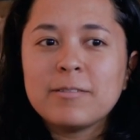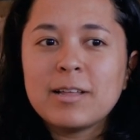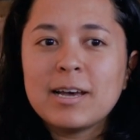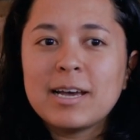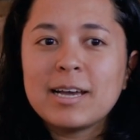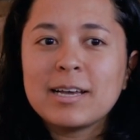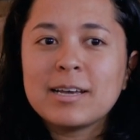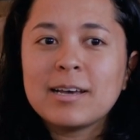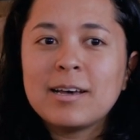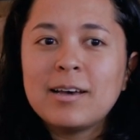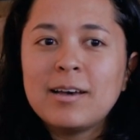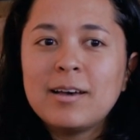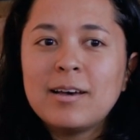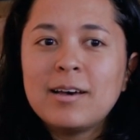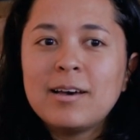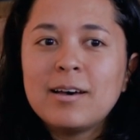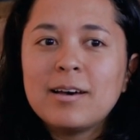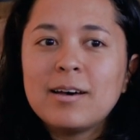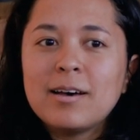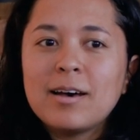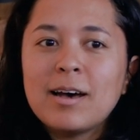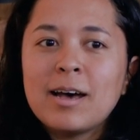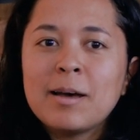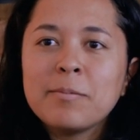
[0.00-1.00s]
like,
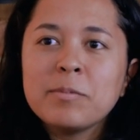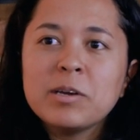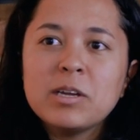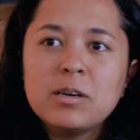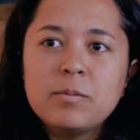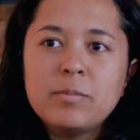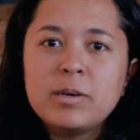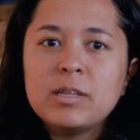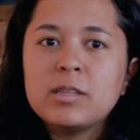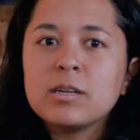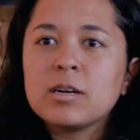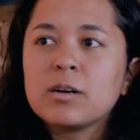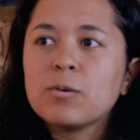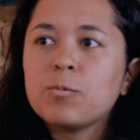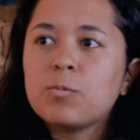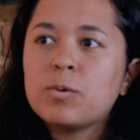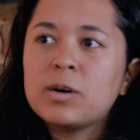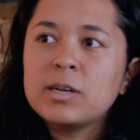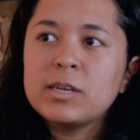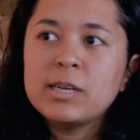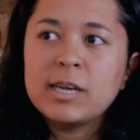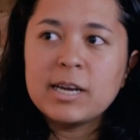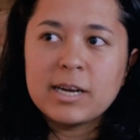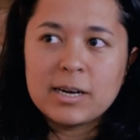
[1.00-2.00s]
I'm going to be there
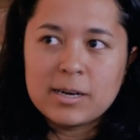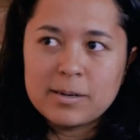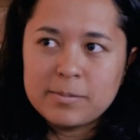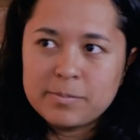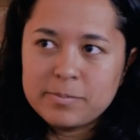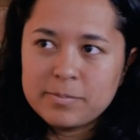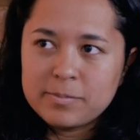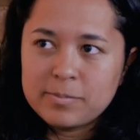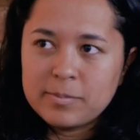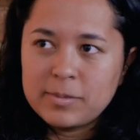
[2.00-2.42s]
1 year.